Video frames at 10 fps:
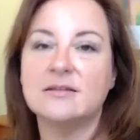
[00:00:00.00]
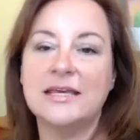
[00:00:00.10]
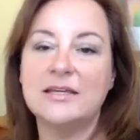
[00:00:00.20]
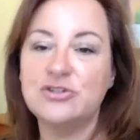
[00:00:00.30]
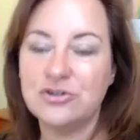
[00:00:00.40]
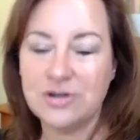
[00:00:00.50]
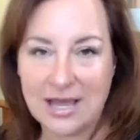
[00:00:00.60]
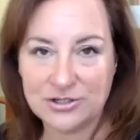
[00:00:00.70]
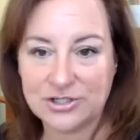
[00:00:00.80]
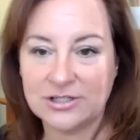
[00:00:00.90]

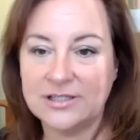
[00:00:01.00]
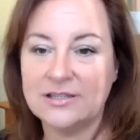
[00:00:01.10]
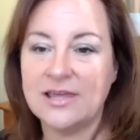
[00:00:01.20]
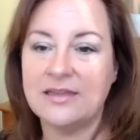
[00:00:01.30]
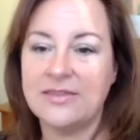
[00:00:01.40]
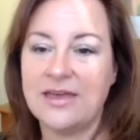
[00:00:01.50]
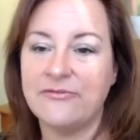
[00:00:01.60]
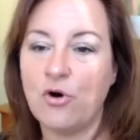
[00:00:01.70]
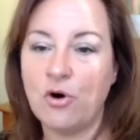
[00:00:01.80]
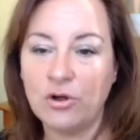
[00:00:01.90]
internationally. They
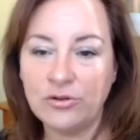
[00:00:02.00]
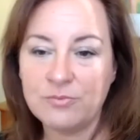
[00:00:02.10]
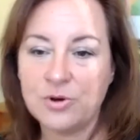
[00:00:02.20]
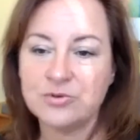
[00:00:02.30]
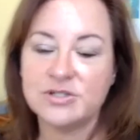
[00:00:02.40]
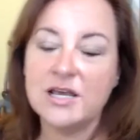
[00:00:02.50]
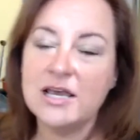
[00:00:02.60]
have all the most